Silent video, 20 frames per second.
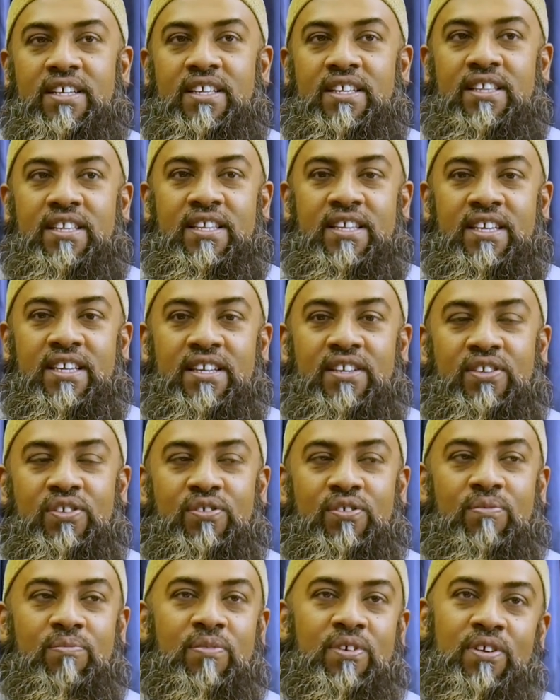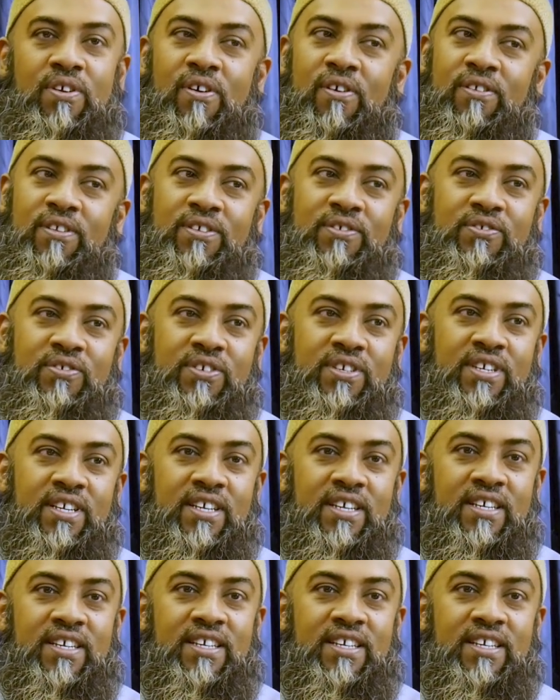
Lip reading: in the terminology